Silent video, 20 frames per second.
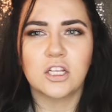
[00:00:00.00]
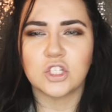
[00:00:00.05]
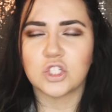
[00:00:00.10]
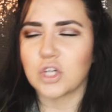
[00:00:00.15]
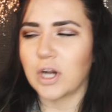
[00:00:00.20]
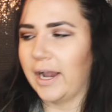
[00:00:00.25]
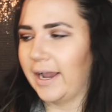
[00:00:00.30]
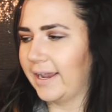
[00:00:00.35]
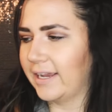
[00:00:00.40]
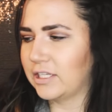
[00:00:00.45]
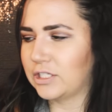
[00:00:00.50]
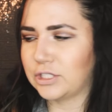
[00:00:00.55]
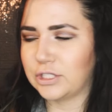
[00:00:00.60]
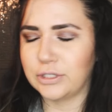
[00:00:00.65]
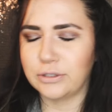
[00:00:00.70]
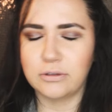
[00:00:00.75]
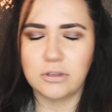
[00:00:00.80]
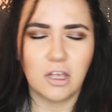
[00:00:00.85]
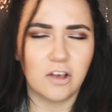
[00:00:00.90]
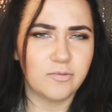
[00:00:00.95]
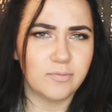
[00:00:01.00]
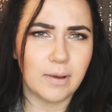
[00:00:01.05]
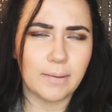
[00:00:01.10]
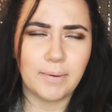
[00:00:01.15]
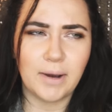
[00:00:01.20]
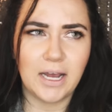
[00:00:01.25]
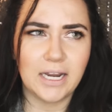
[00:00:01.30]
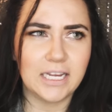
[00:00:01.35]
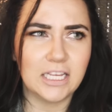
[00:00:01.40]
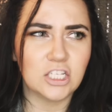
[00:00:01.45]
try to love my
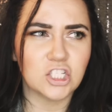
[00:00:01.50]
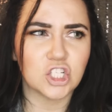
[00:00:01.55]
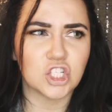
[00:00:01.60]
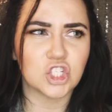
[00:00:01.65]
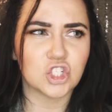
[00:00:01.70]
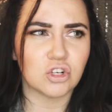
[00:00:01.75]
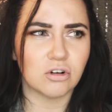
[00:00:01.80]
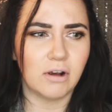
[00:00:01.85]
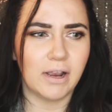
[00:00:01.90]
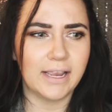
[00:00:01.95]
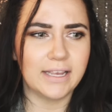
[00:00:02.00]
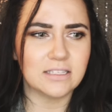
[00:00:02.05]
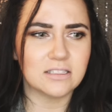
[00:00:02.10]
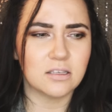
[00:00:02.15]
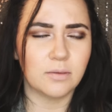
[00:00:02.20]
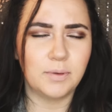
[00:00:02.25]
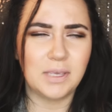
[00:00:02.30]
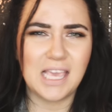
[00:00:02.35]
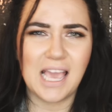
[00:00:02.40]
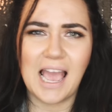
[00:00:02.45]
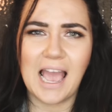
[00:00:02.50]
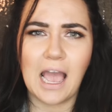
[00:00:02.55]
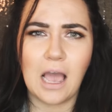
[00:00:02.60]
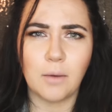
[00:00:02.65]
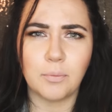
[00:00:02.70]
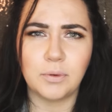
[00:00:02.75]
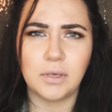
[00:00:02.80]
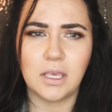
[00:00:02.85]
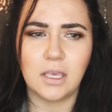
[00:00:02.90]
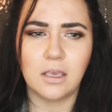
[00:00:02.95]
body, just try to be
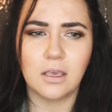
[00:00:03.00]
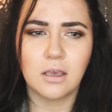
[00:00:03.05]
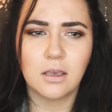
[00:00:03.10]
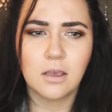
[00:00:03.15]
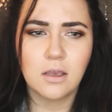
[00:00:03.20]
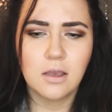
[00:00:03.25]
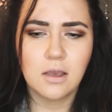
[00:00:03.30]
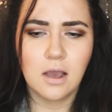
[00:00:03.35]
happy,